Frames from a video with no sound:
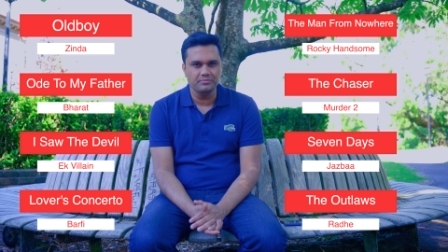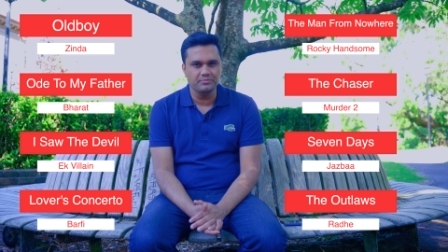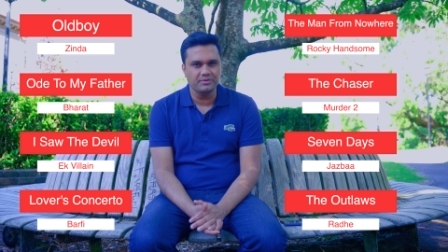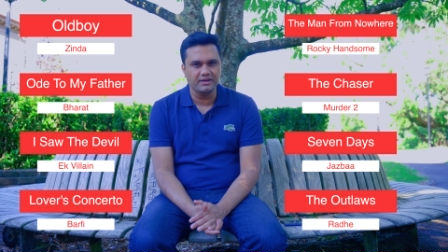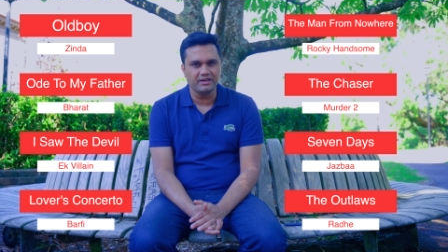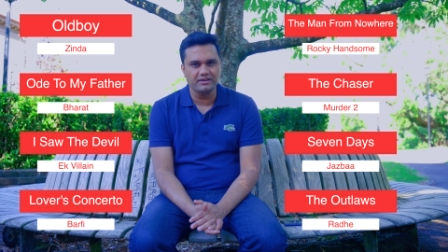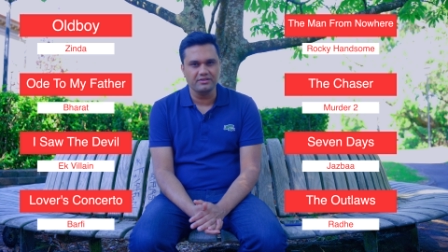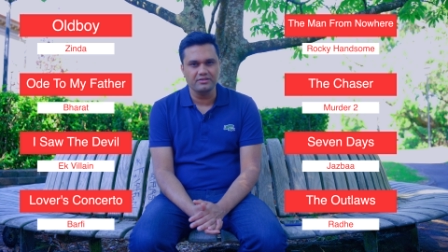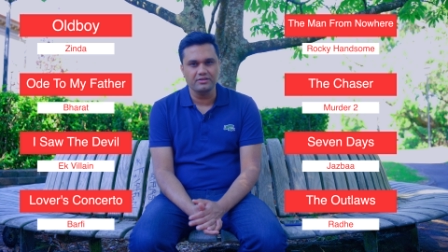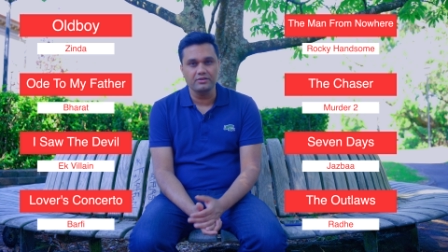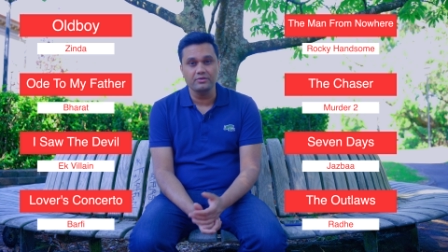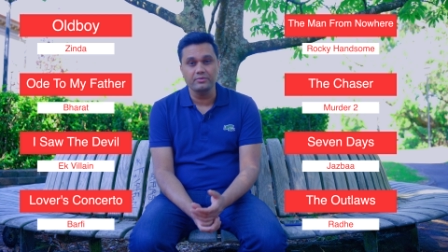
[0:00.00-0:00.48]

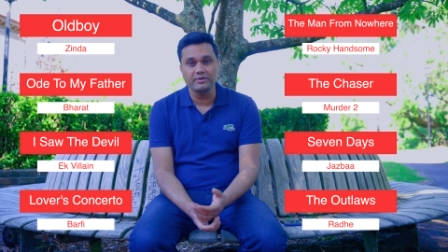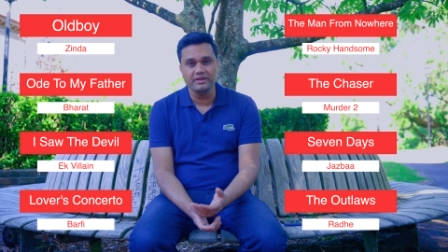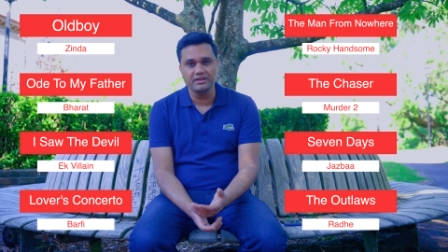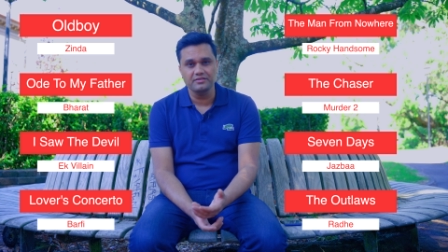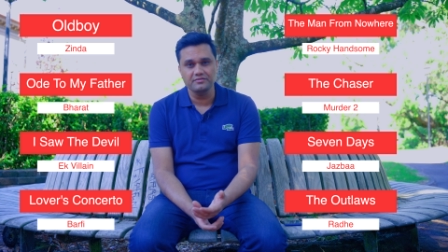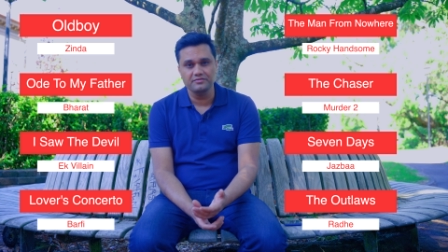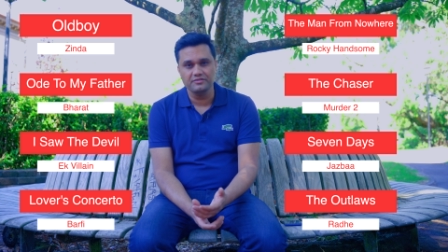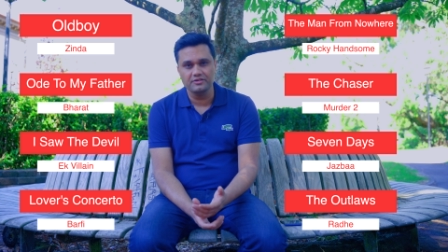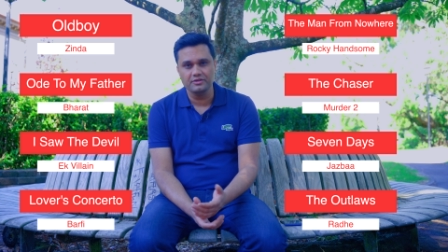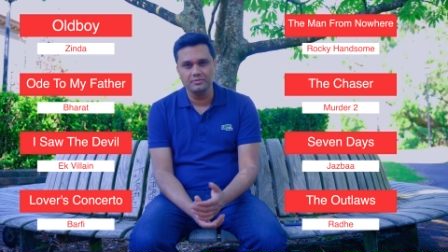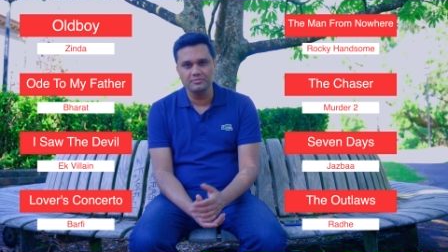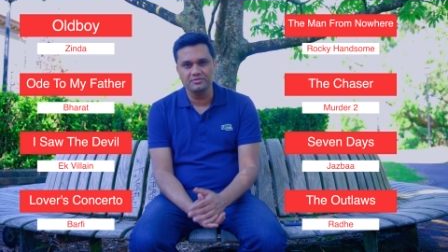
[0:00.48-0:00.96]
but
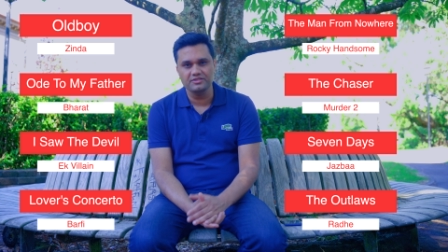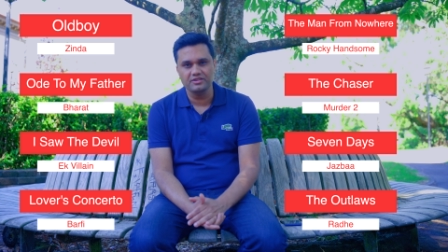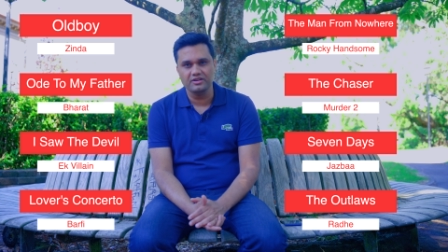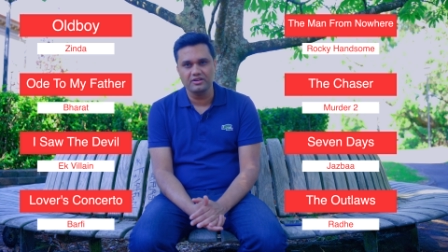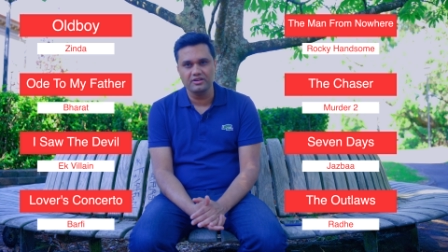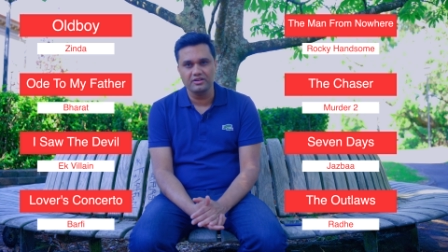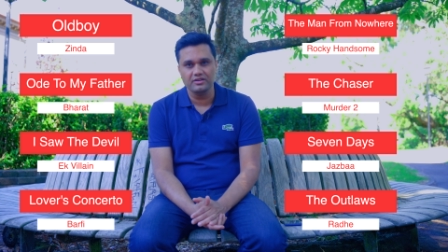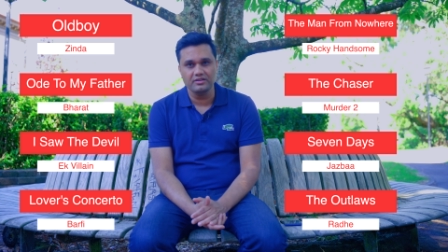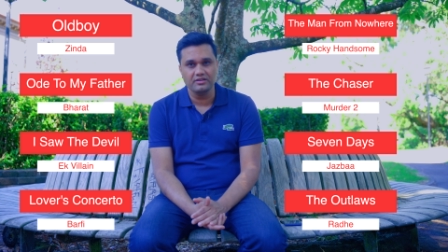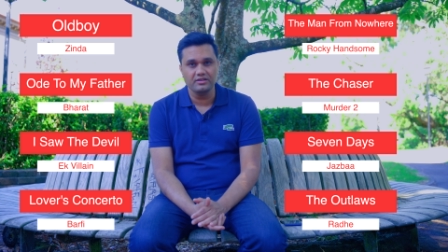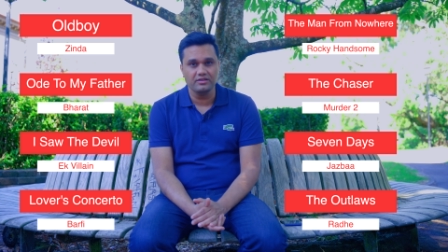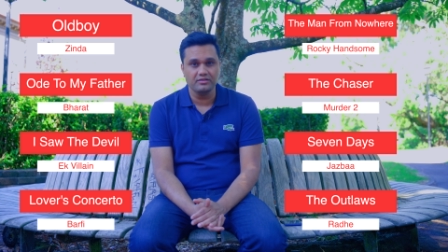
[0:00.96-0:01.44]
Korean films
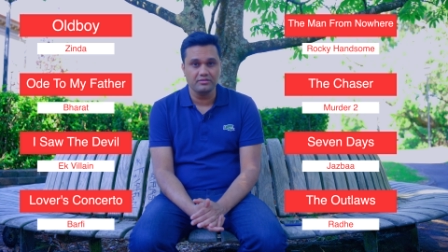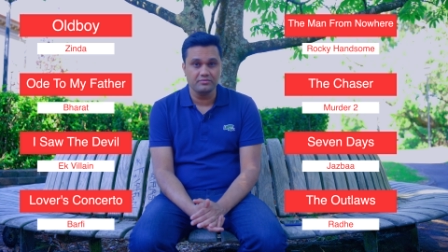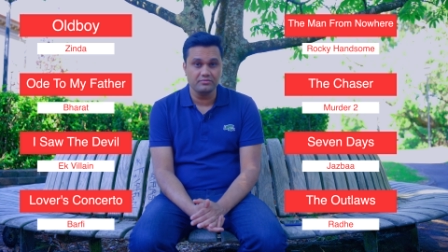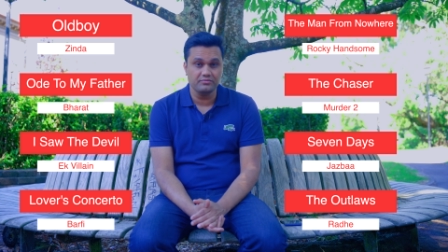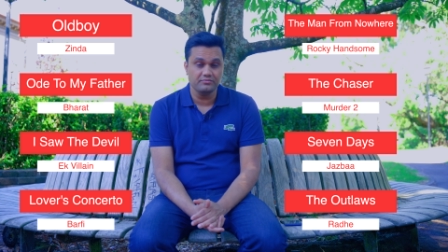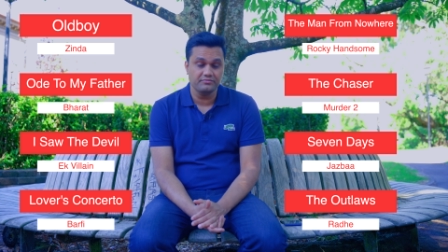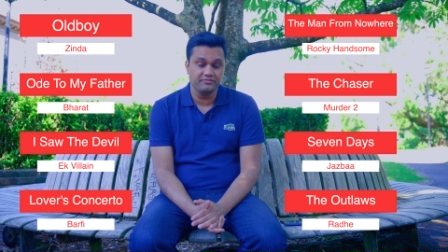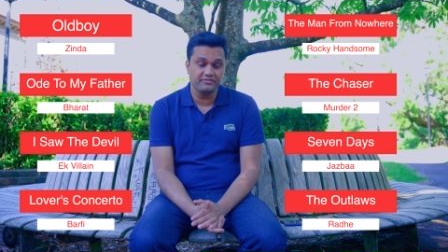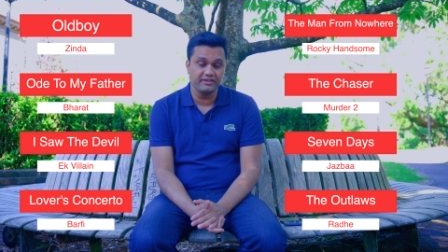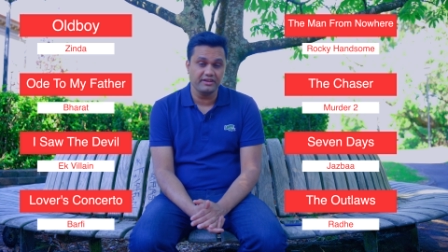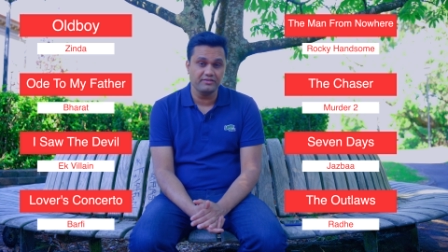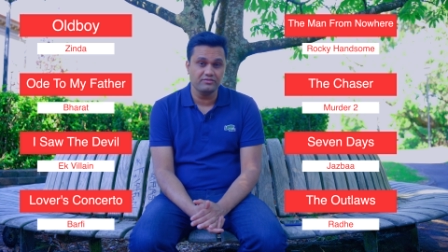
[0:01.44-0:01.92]
are
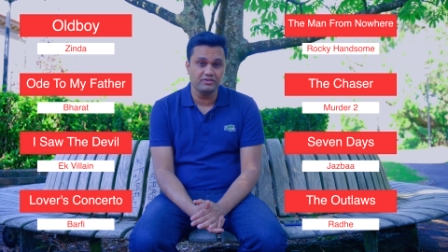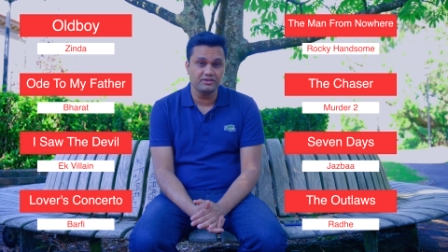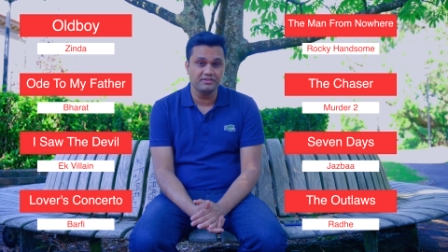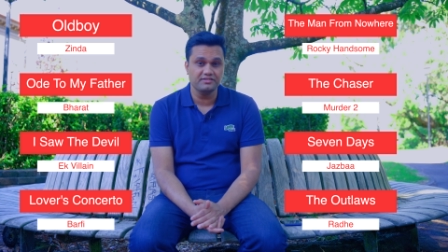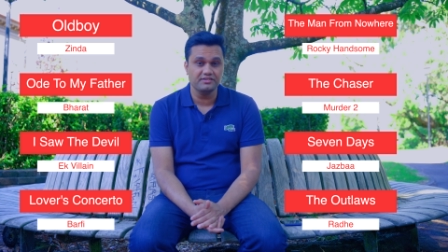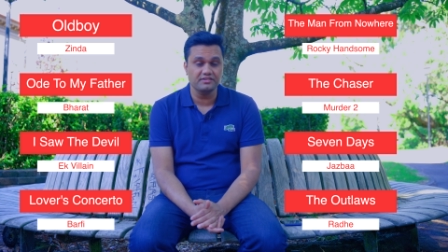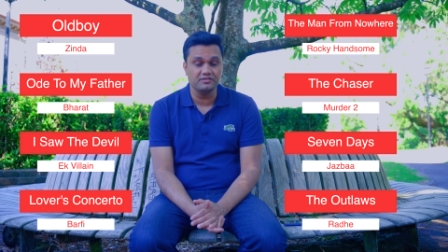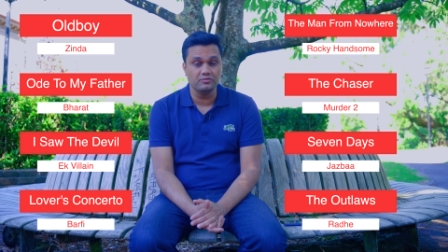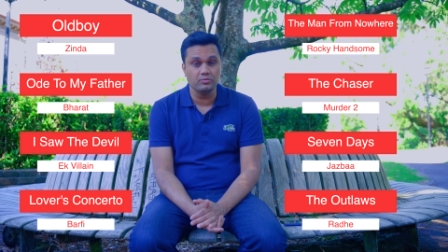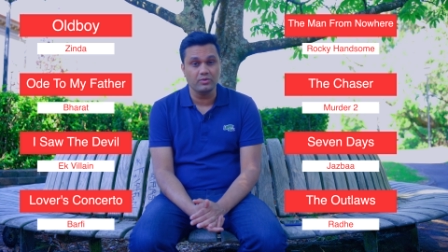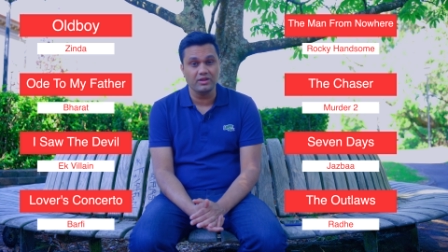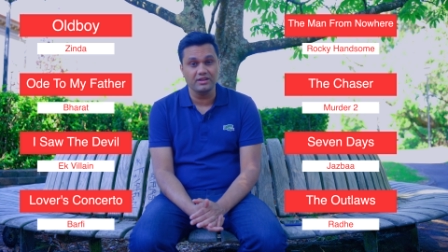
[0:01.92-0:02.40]

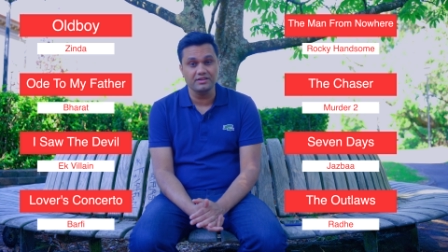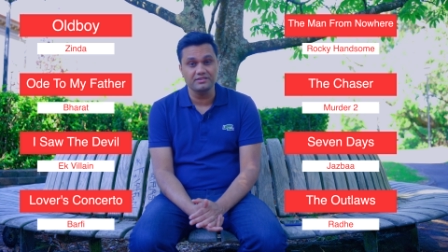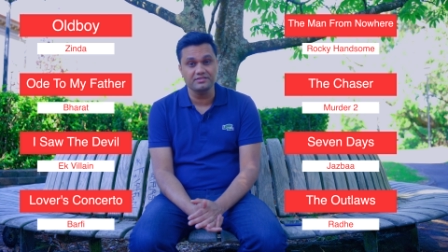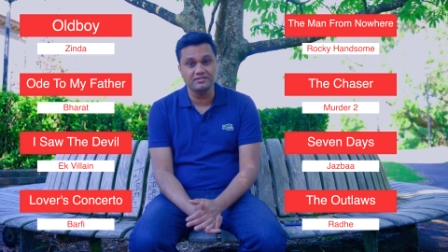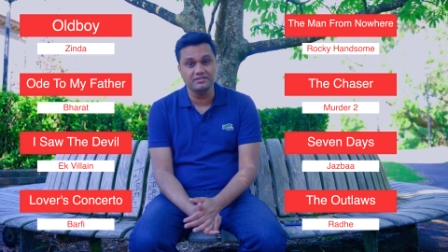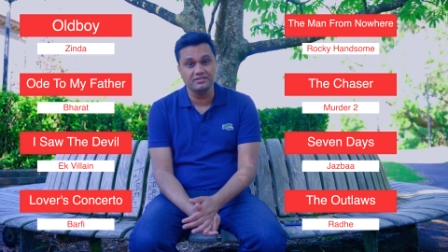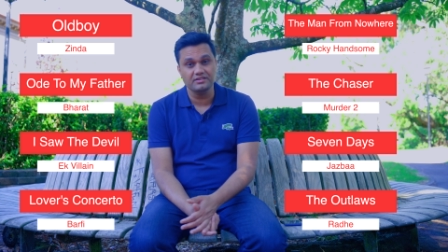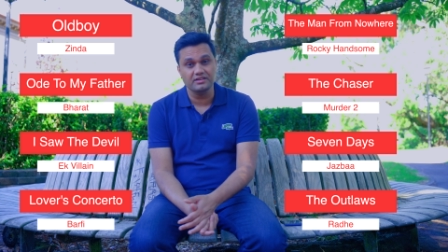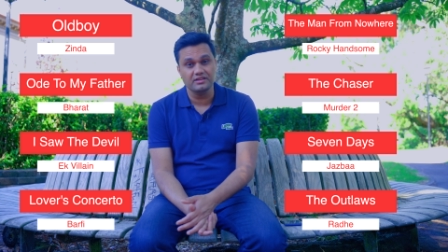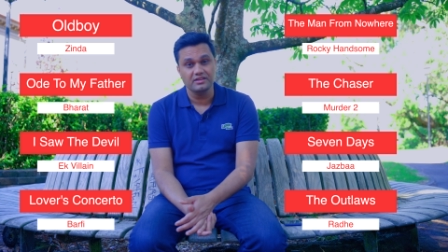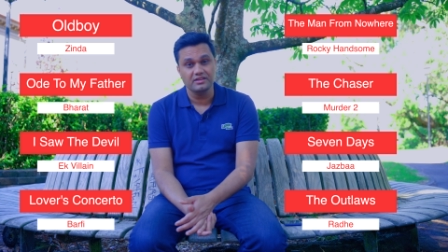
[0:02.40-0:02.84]
favorites, as well as